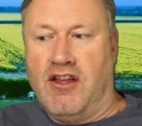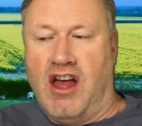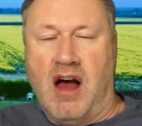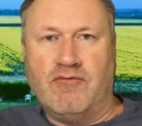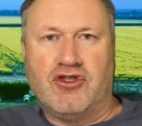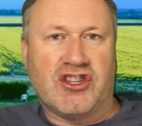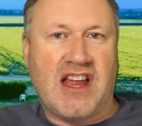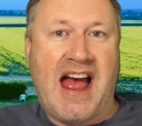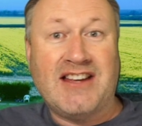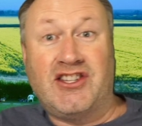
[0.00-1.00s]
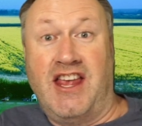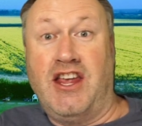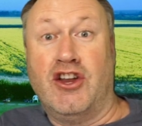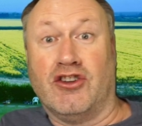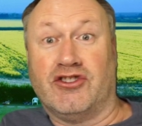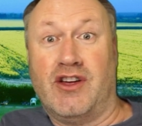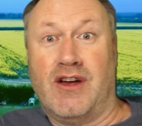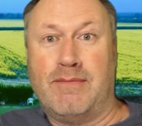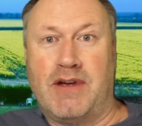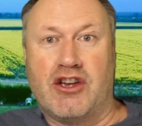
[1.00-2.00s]
I'm just asking you not to do
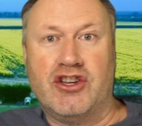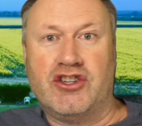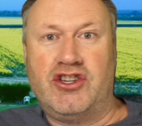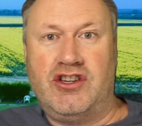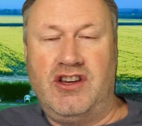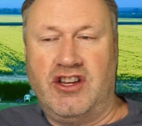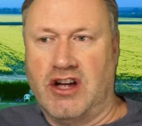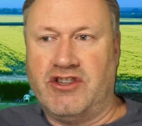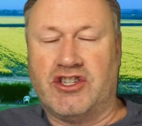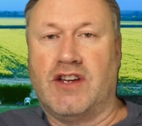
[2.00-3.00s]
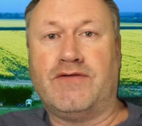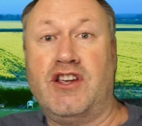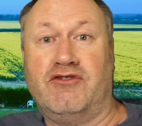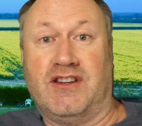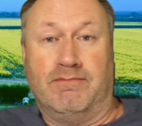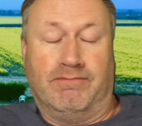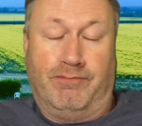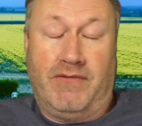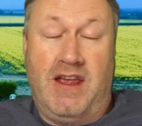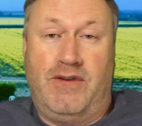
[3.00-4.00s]
it because you don't deserve to use it
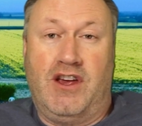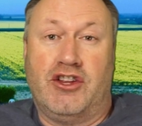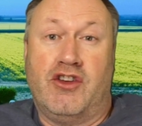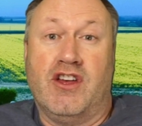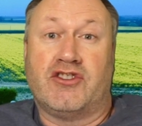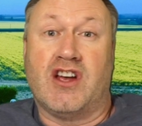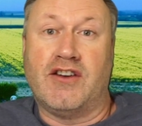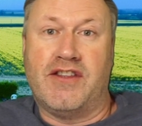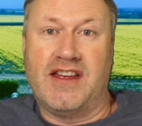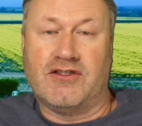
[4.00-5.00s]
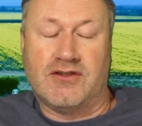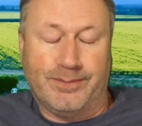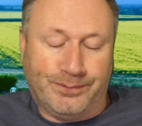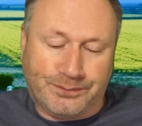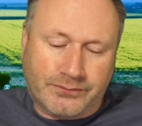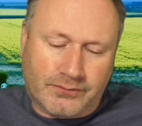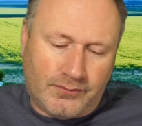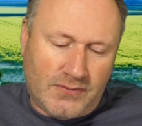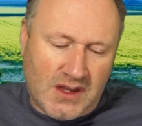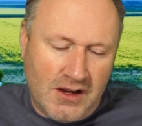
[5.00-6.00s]
if you're going to do those kind of things.
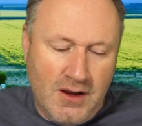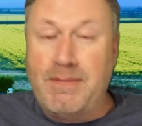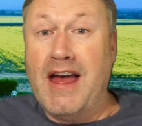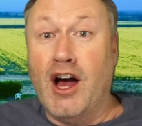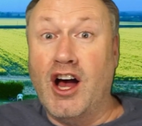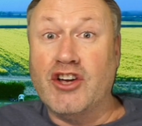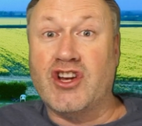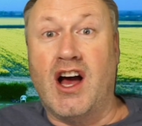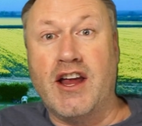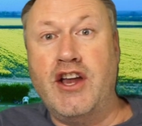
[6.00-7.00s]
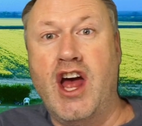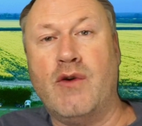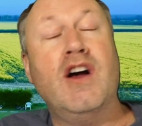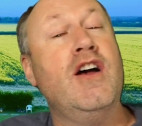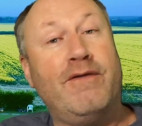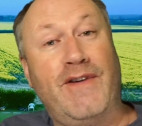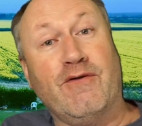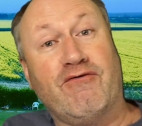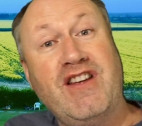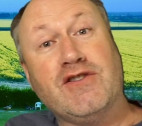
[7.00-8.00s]
Bit harsh, I know. Feel
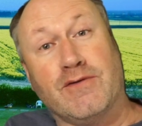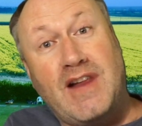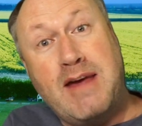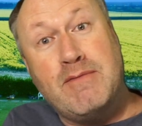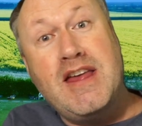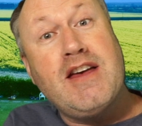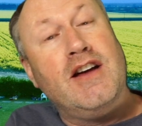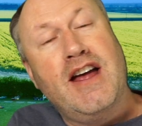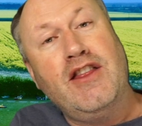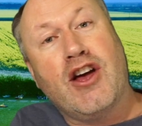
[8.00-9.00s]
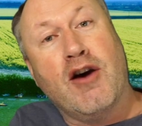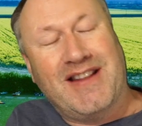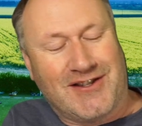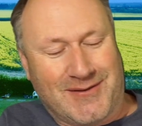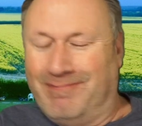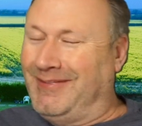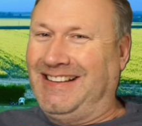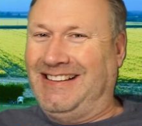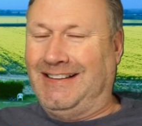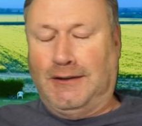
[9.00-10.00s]
free to flame me in the comments
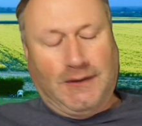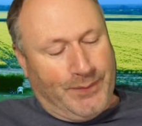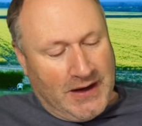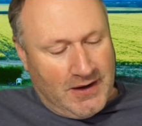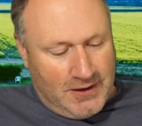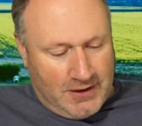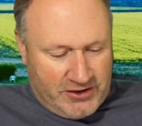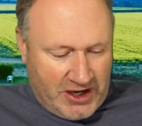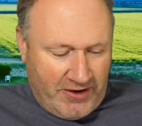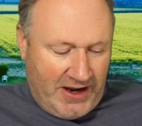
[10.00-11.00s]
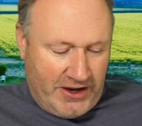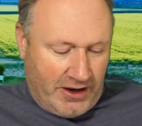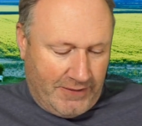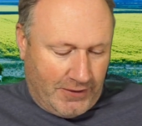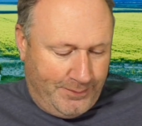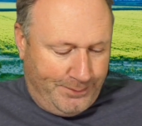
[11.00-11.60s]
because I really don't give a.